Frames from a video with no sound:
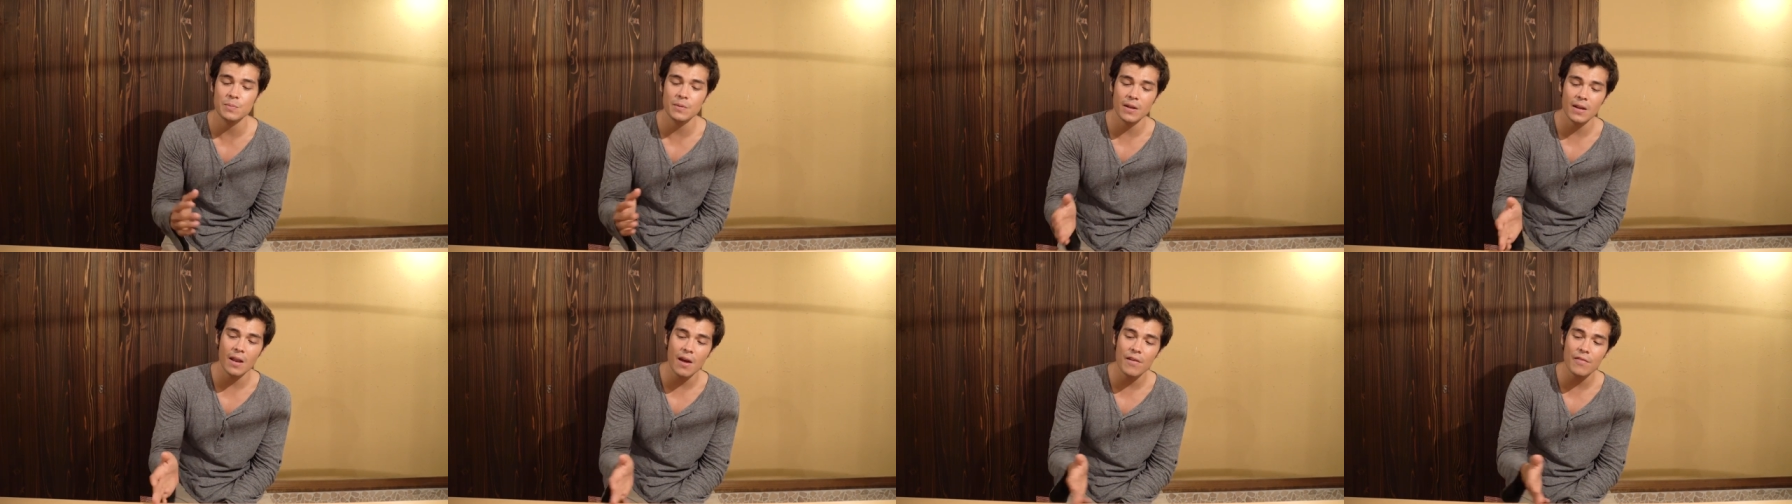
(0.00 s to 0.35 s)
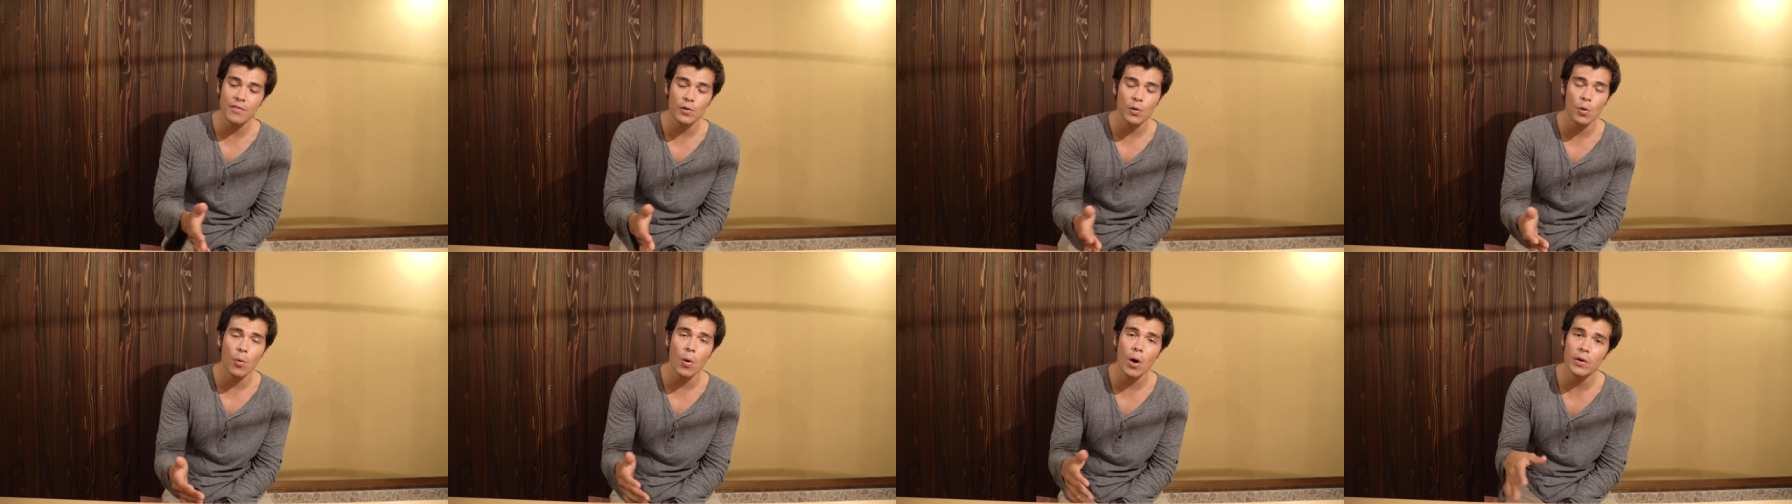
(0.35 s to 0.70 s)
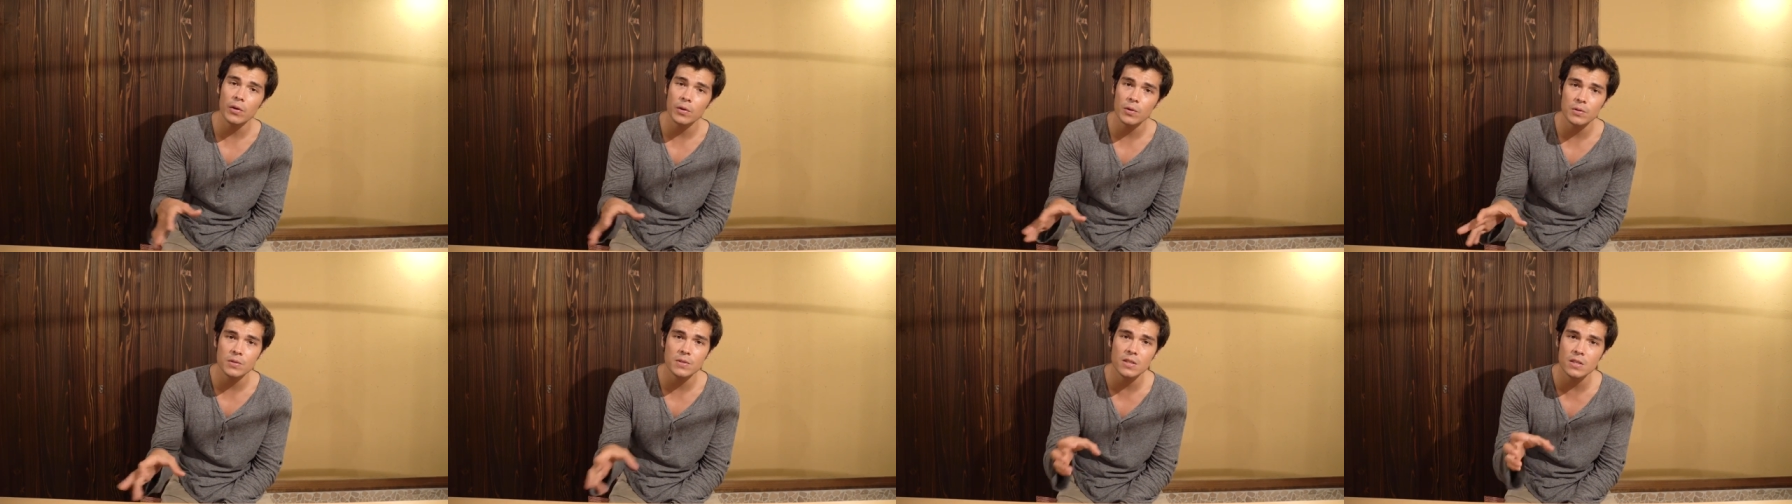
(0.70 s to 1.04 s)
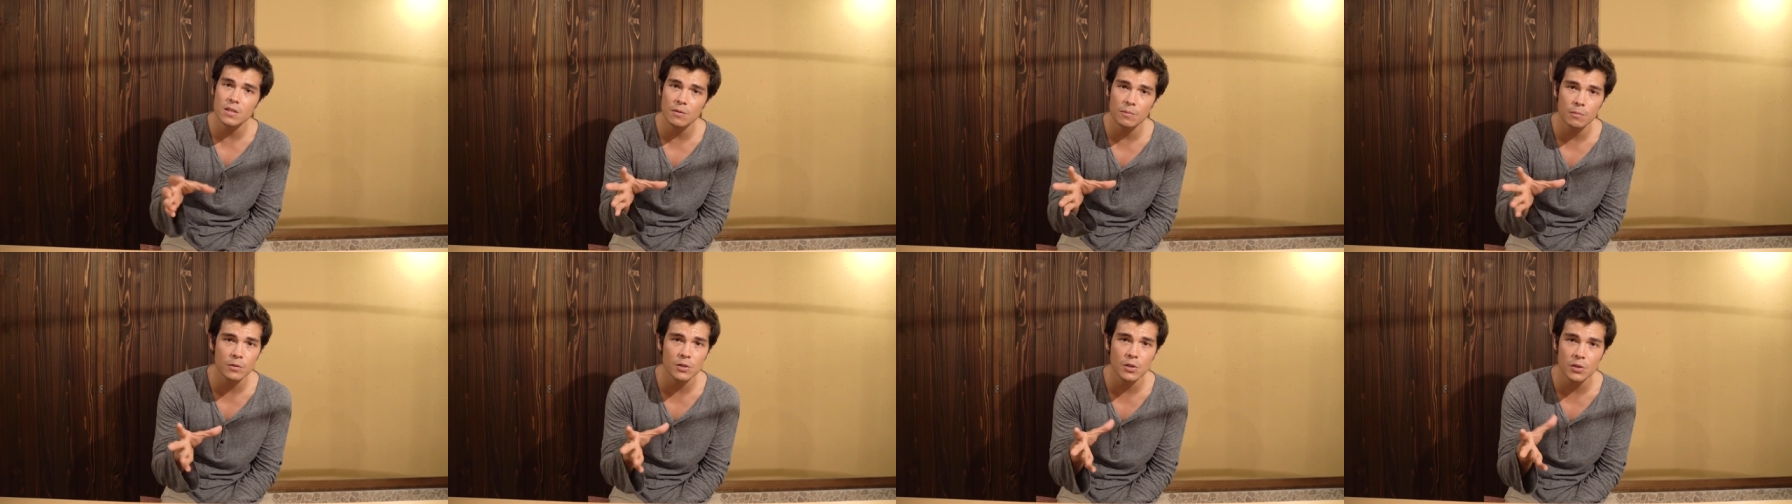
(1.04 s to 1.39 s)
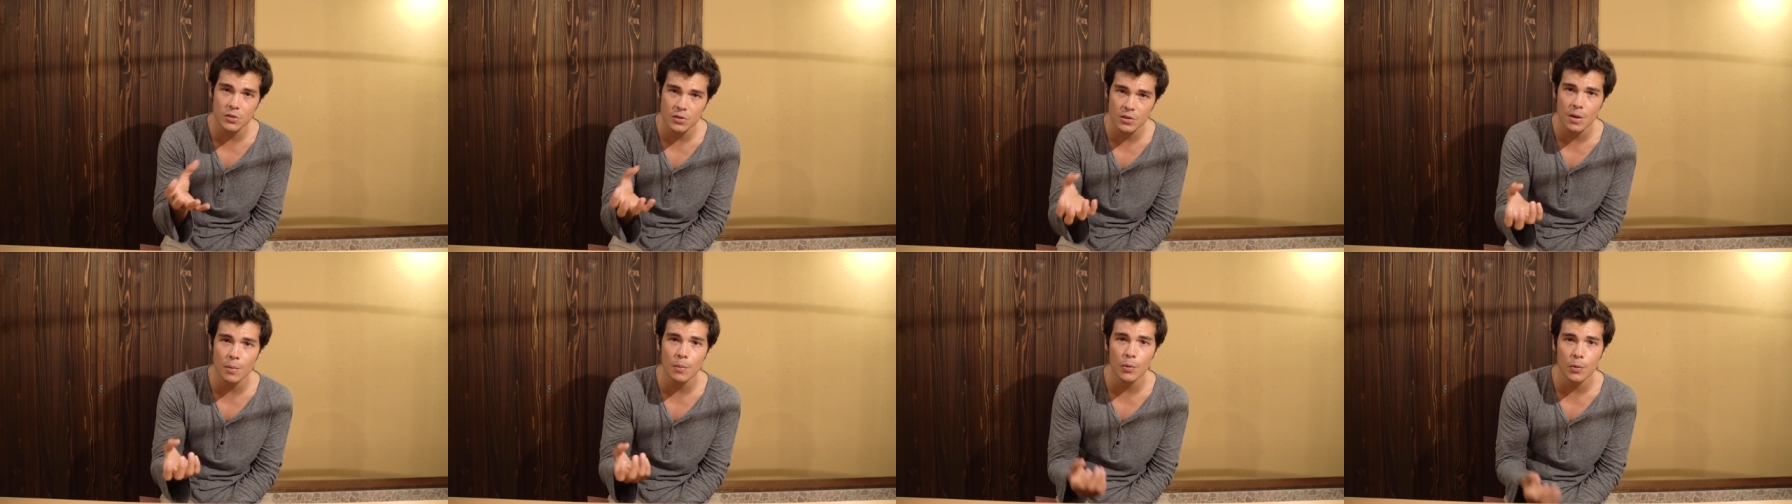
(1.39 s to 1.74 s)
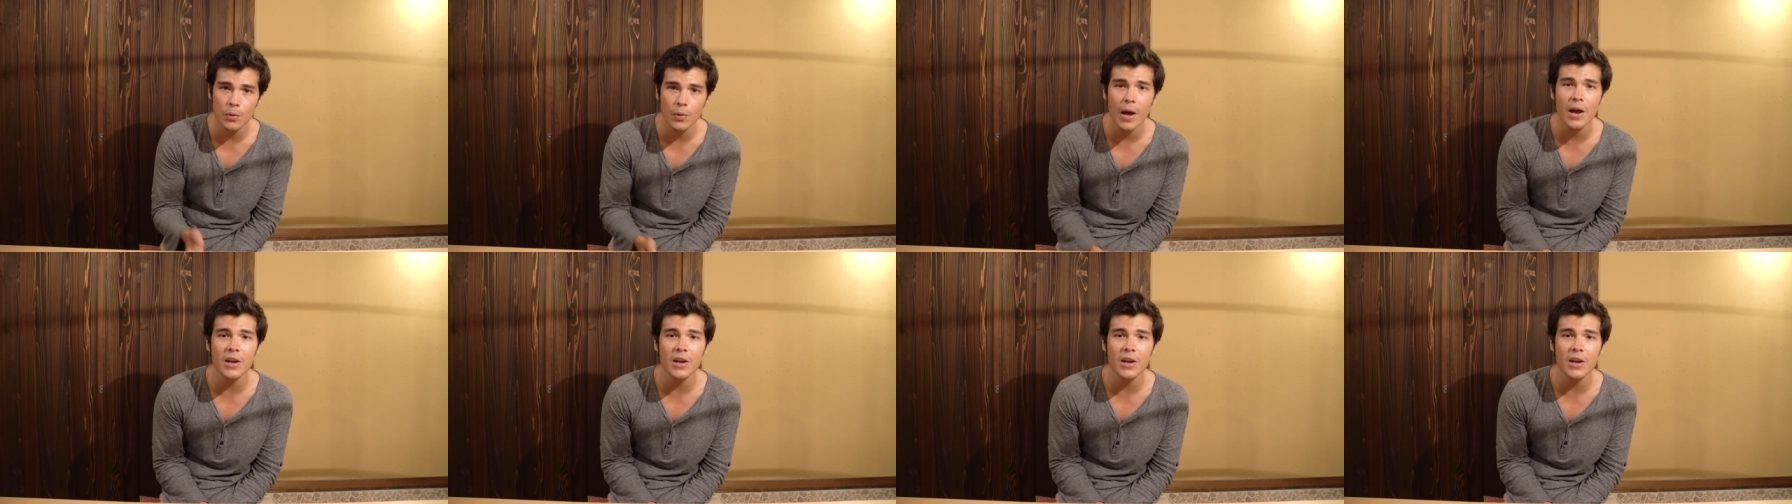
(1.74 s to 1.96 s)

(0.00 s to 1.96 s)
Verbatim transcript: but then after a while, you'll see your, your stomach will